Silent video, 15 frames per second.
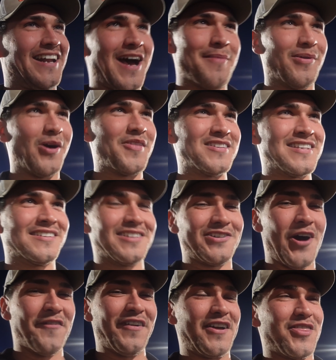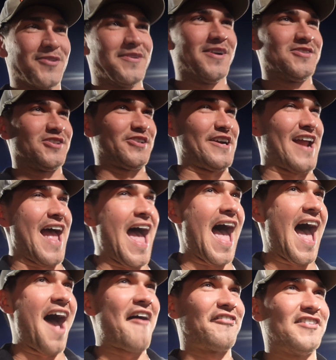it out, bro. These things are going for like 300 grand. I
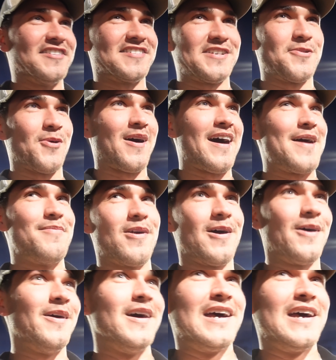have to see why, bro.